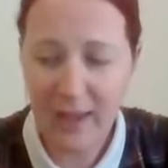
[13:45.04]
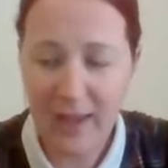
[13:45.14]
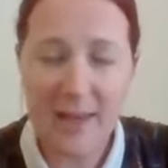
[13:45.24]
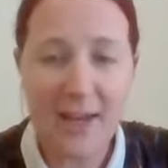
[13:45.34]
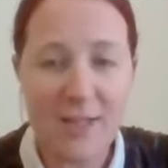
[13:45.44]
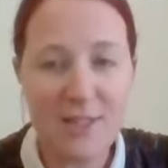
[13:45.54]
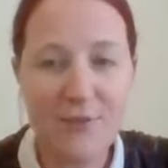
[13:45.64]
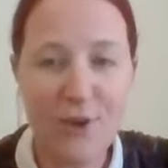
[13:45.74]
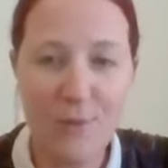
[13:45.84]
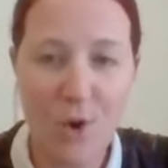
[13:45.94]
And actually
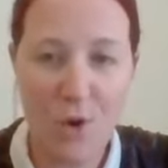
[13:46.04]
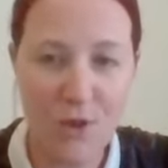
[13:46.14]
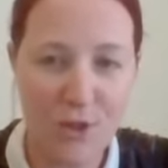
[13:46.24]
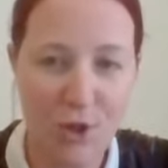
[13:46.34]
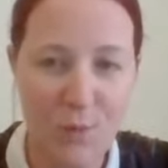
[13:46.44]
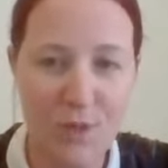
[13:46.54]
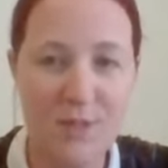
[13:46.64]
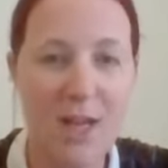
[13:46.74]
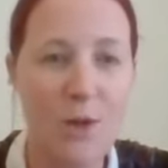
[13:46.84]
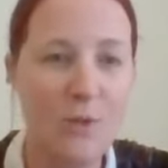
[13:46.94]
from the August
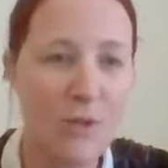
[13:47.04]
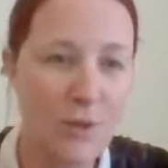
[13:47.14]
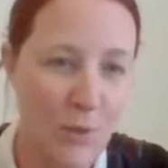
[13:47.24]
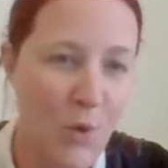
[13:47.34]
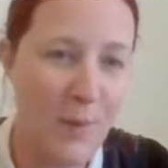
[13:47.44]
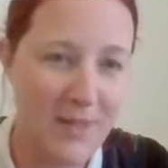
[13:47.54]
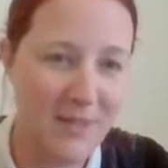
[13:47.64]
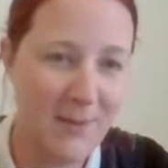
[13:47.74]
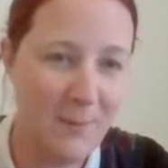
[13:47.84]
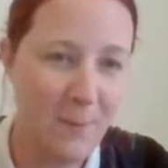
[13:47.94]
onwards, it was so
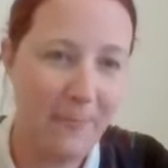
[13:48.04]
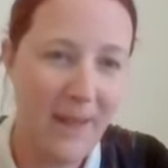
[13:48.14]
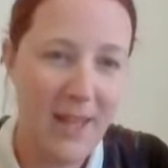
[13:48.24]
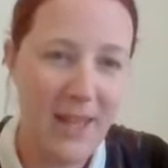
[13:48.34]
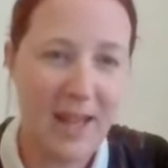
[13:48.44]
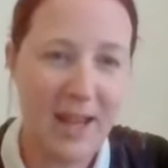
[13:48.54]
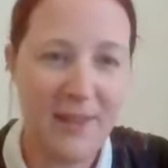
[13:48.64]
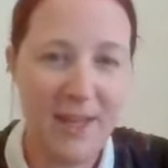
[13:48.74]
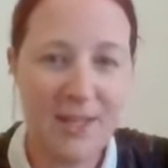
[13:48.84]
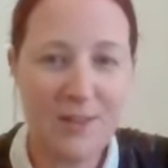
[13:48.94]
busy. And
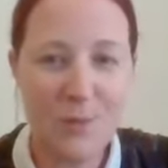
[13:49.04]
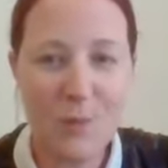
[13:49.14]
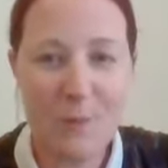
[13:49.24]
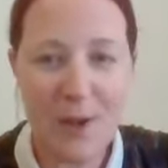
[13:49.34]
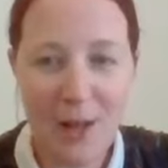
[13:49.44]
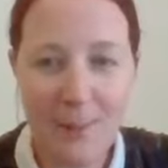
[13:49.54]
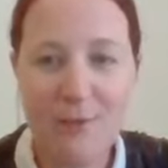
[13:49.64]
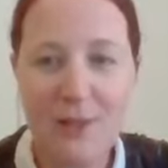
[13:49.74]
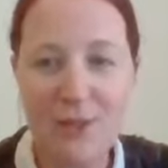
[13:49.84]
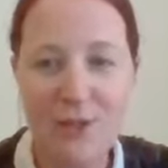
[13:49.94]
then we built up a
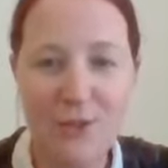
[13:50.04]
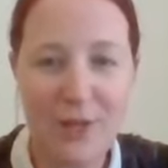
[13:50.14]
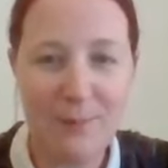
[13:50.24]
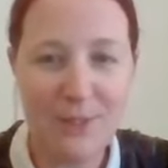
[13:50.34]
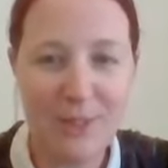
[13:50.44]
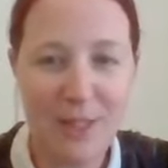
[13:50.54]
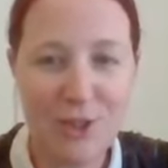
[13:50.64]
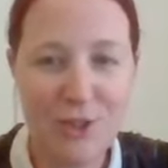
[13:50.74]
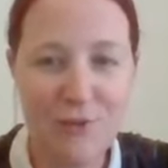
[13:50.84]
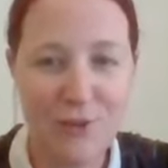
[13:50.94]
really good
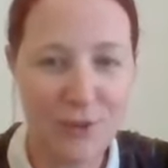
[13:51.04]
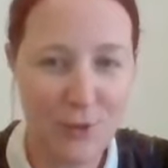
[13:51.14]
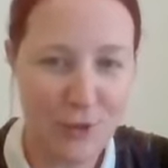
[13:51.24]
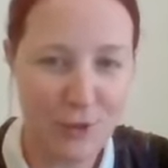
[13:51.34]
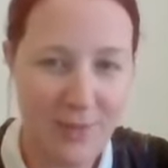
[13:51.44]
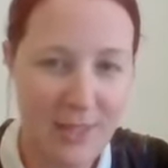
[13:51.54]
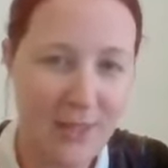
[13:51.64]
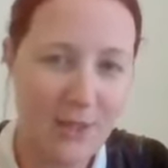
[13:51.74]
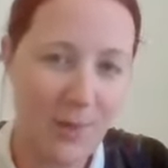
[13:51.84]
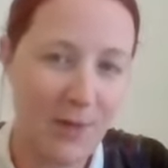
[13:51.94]
reputation for the social
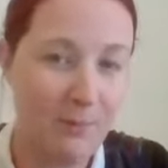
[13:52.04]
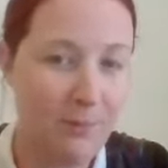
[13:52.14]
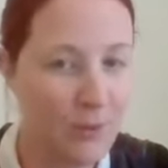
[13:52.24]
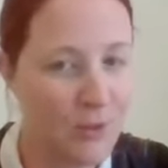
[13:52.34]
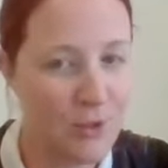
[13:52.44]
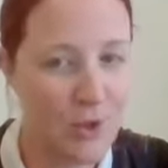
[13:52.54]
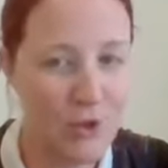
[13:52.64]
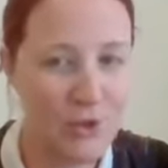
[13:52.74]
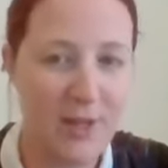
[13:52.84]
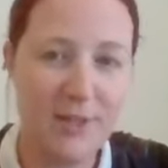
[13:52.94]
media. So we had loads of
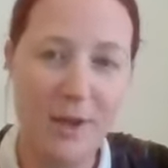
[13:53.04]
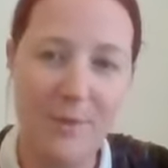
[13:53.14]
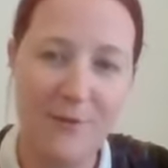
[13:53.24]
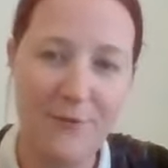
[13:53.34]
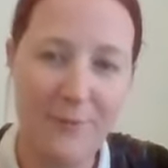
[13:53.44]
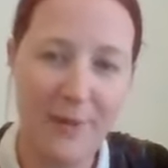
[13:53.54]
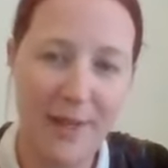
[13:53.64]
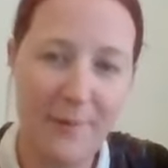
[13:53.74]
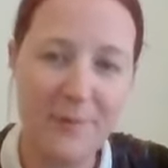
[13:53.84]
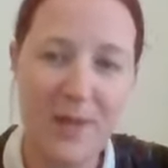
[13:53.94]
contracts coming in from
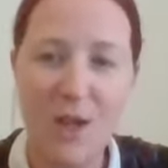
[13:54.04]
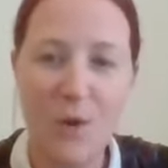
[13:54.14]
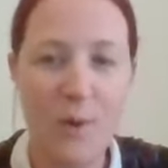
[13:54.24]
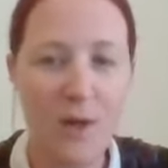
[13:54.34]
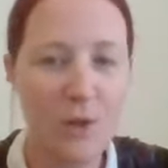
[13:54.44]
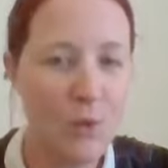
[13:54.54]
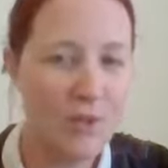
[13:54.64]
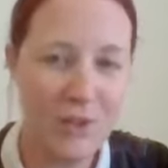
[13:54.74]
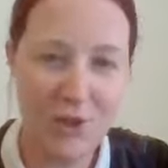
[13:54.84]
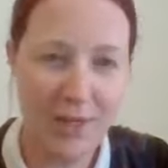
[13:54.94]
that. We had loads
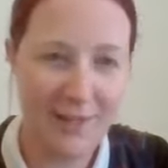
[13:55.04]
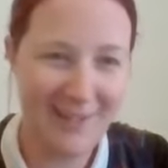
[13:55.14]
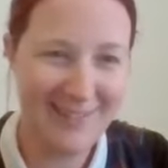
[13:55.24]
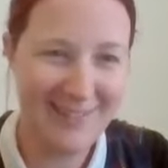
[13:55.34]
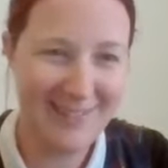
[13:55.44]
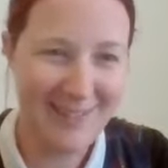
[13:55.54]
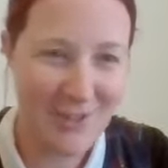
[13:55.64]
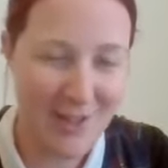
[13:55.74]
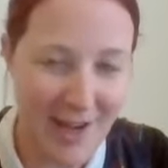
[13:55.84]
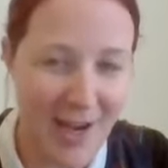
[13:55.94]
of training.
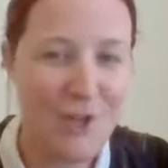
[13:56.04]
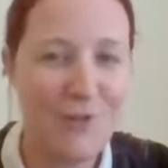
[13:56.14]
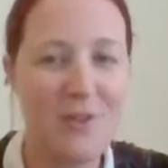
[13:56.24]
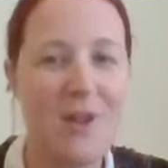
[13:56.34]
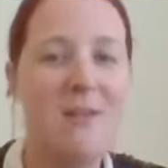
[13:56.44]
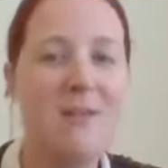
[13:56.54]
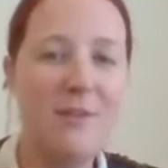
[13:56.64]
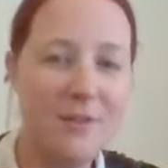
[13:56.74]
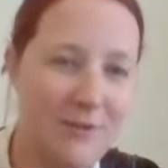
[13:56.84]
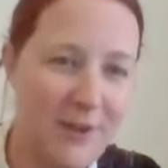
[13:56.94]
So again, you've got that
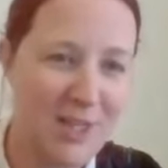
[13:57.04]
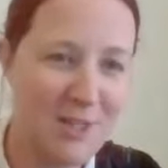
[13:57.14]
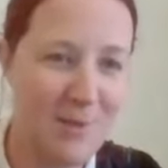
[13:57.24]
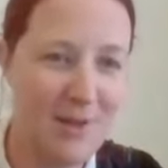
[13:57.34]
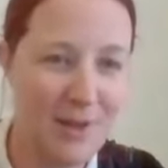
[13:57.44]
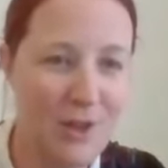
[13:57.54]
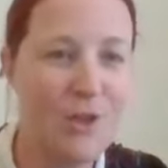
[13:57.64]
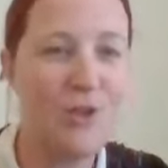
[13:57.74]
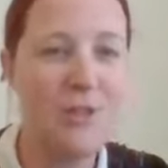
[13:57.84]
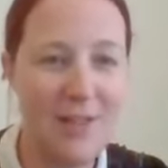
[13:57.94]
another investment in the
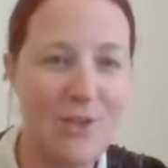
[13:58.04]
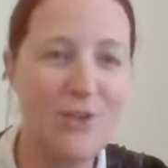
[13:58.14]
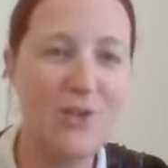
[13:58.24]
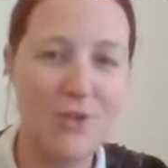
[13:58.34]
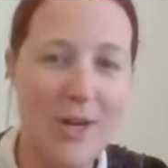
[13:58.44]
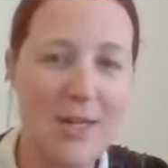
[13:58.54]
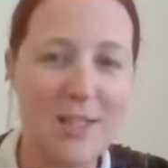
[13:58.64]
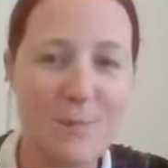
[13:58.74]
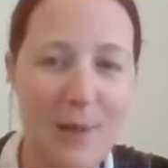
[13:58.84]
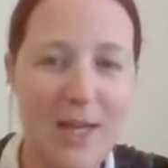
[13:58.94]
continuous training,
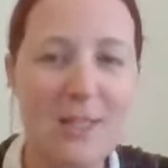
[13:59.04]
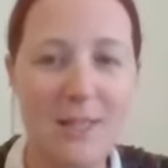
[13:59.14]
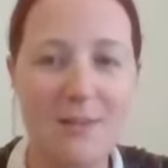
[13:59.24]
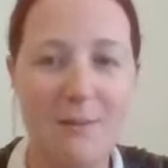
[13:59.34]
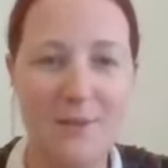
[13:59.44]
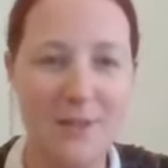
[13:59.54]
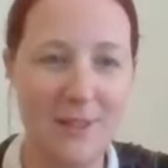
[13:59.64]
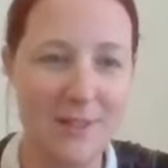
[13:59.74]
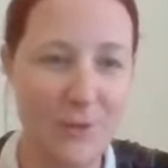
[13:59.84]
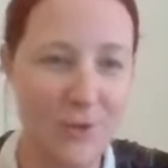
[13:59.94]
especially in something
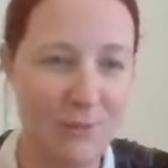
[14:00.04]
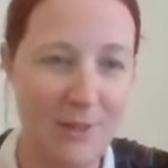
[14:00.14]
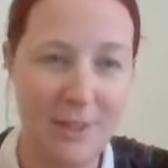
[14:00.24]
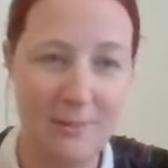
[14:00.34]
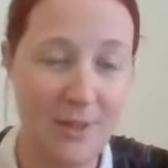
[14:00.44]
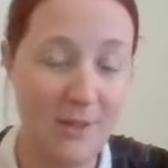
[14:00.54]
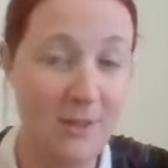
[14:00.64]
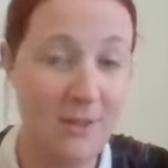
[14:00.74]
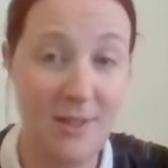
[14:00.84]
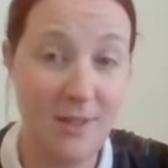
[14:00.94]
like social media, because
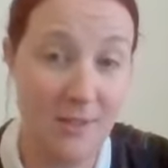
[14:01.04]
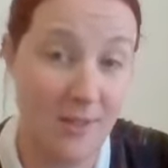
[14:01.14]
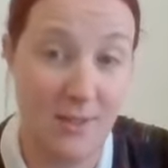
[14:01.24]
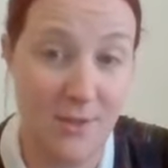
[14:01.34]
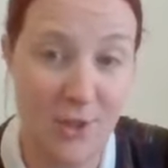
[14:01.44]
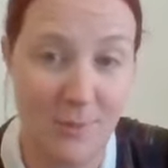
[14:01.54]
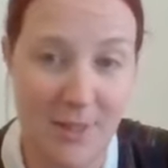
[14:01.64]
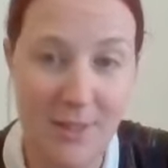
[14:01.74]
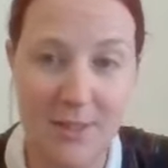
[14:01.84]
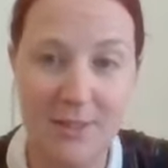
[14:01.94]
that just doesn't stop
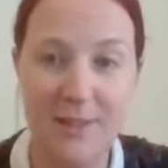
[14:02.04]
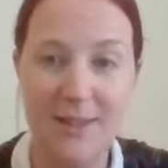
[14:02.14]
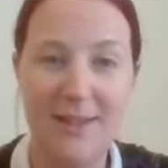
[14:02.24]
changing.